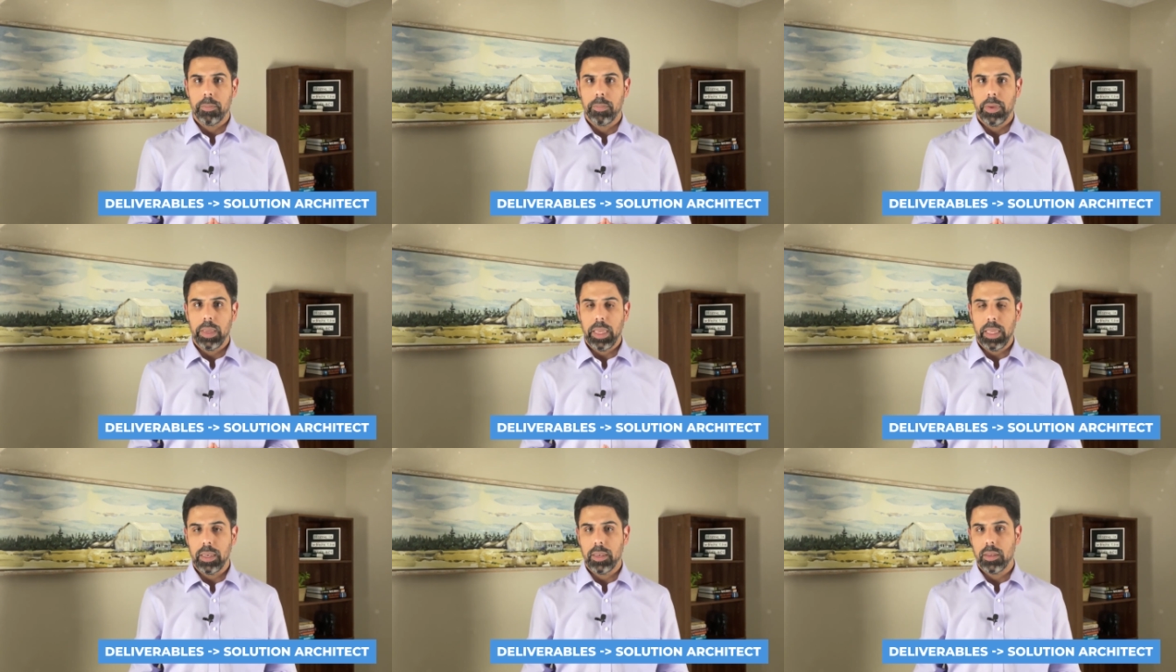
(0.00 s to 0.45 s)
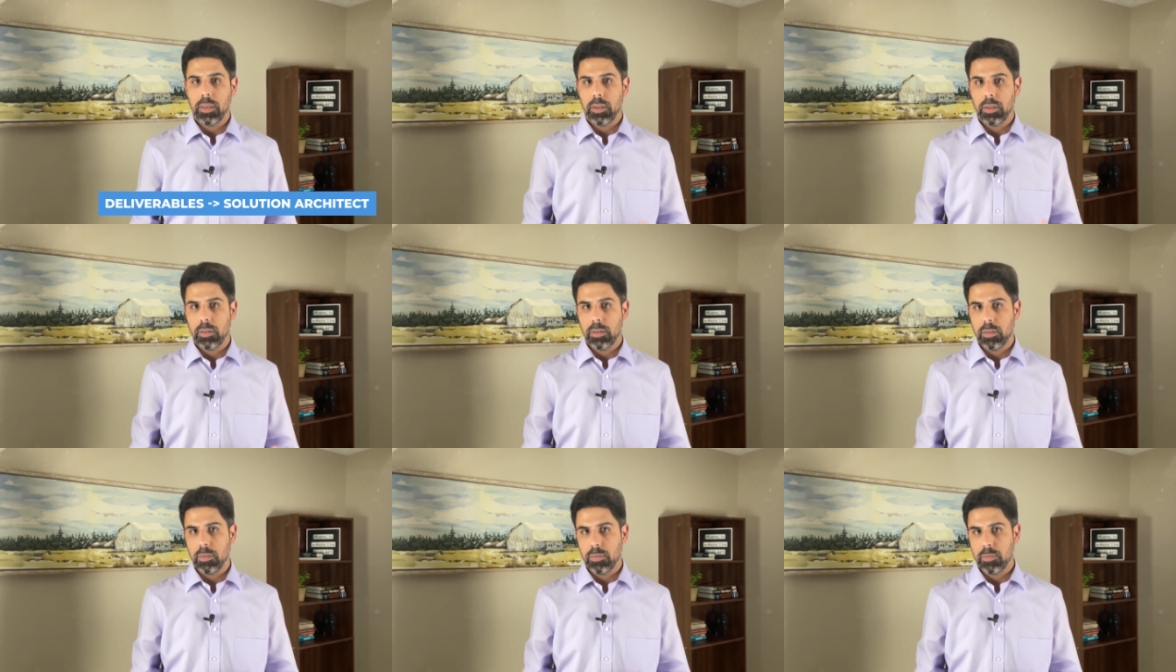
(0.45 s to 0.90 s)
and
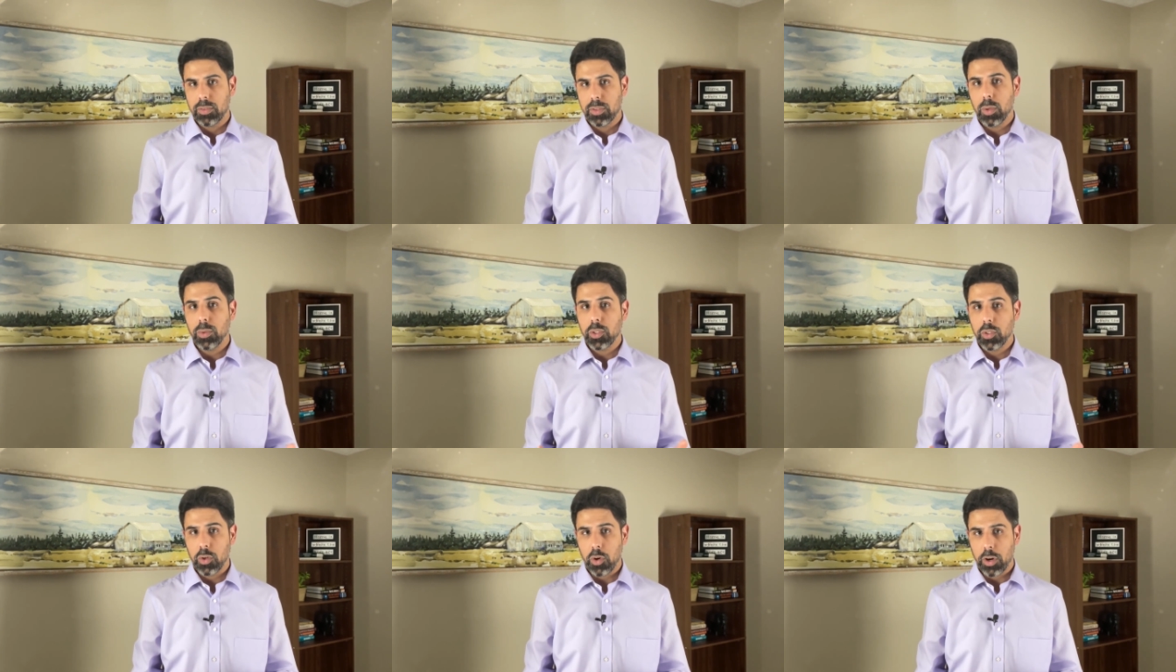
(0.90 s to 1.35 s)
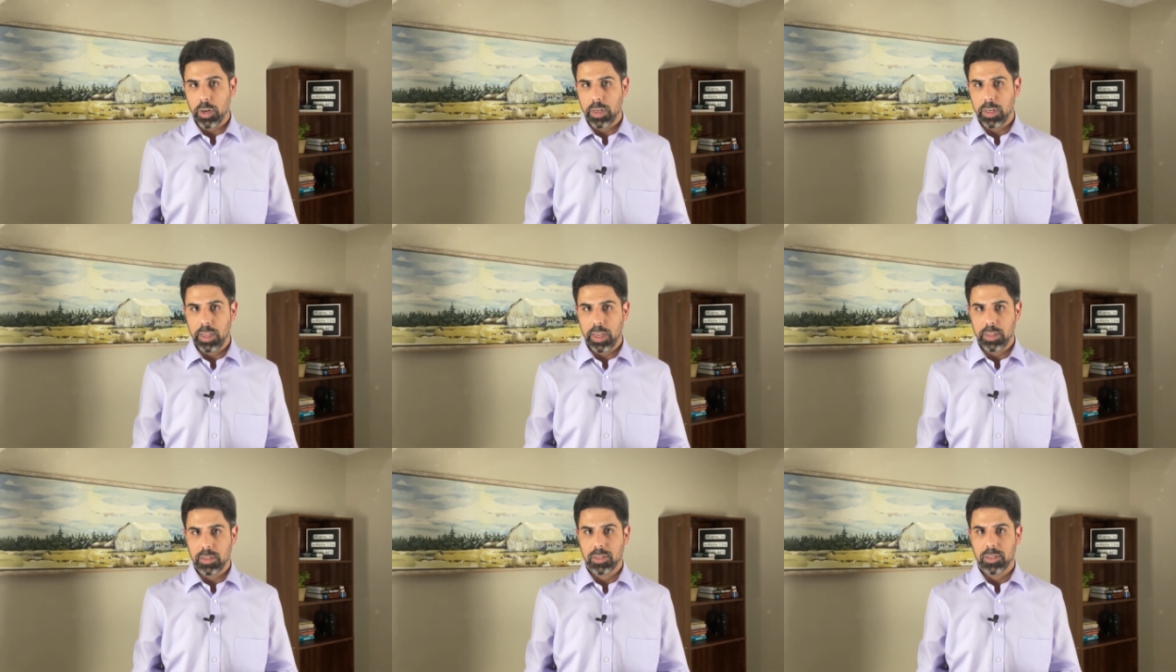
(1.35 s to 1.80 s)
solution
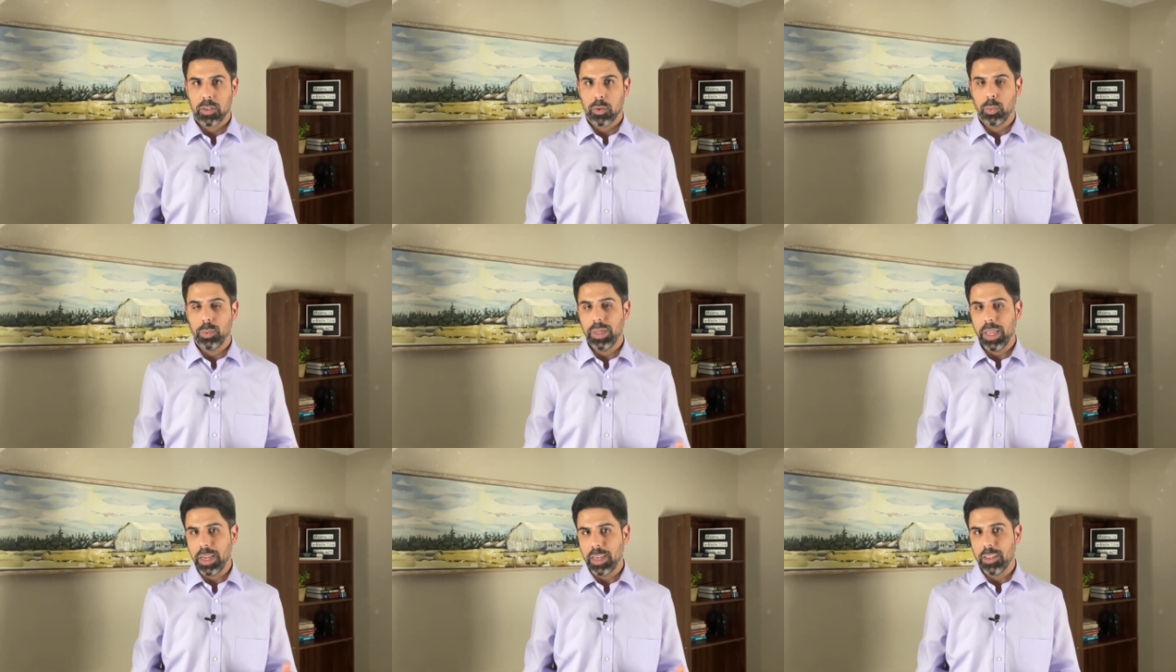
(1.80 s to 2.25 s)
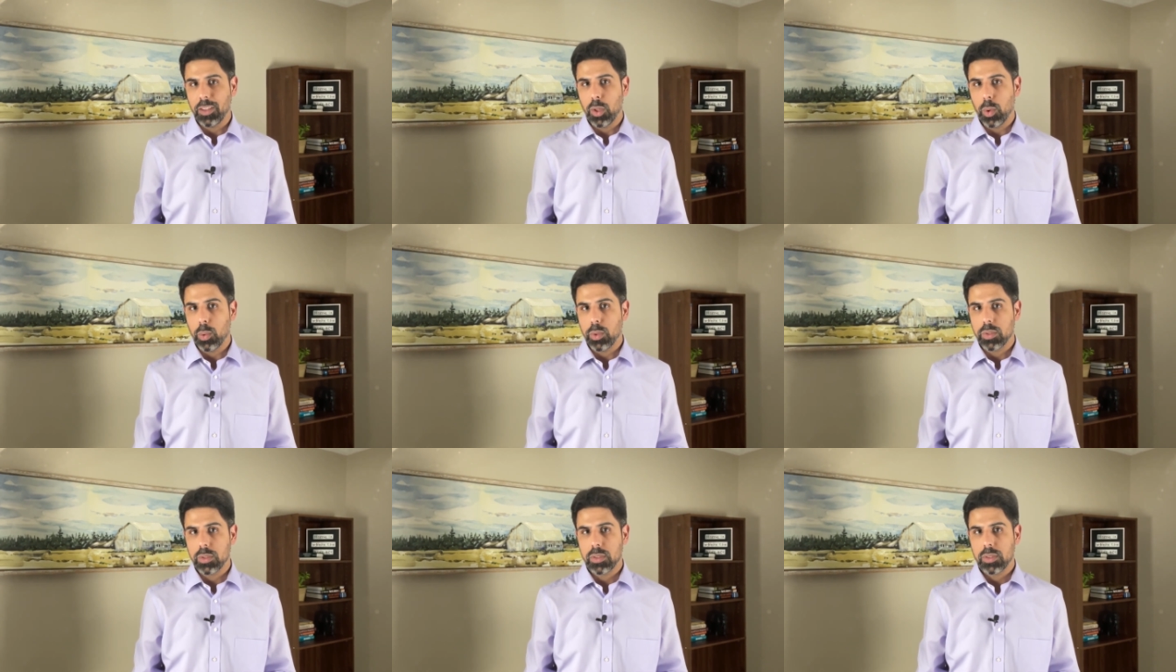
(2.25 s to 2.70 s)
architects create
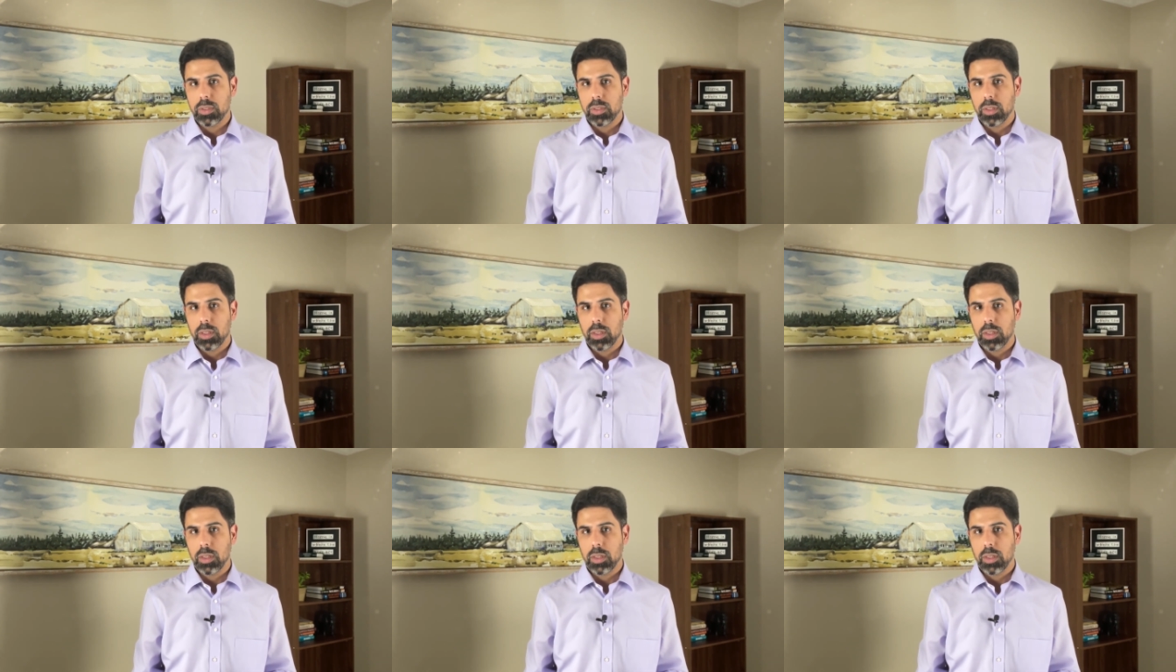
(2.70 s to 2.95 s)
those